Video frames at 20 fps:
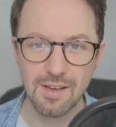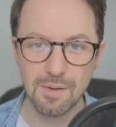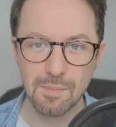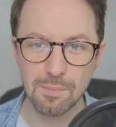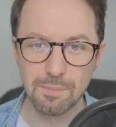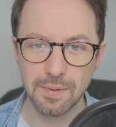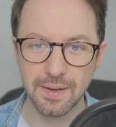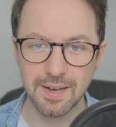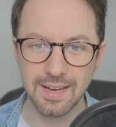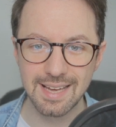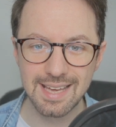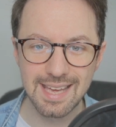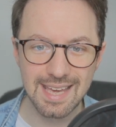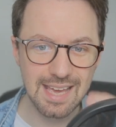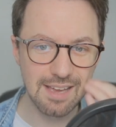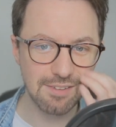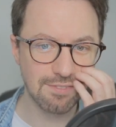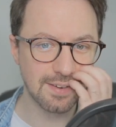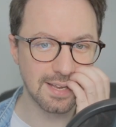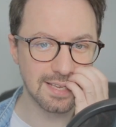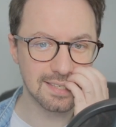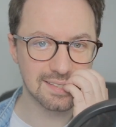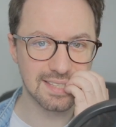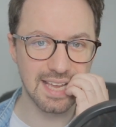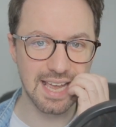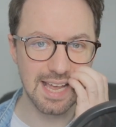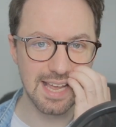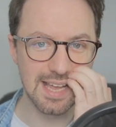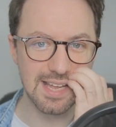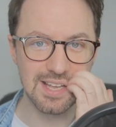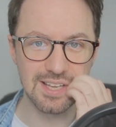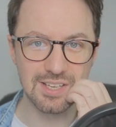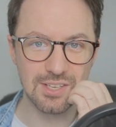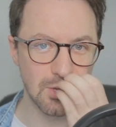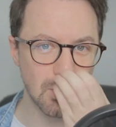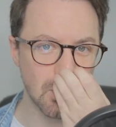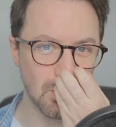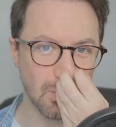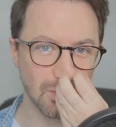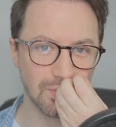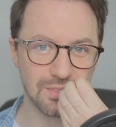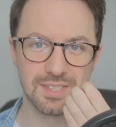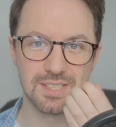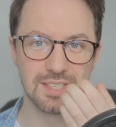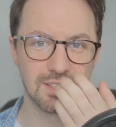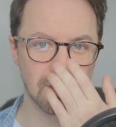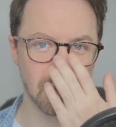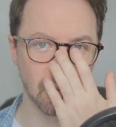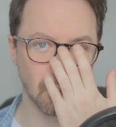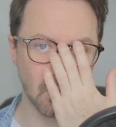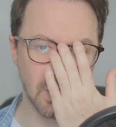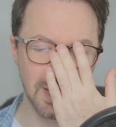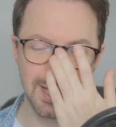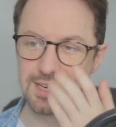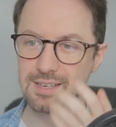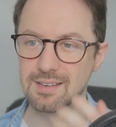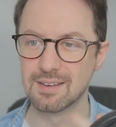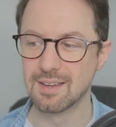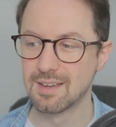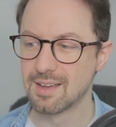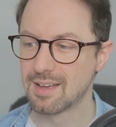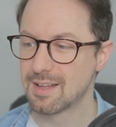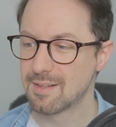But if, let's say, you wanted to win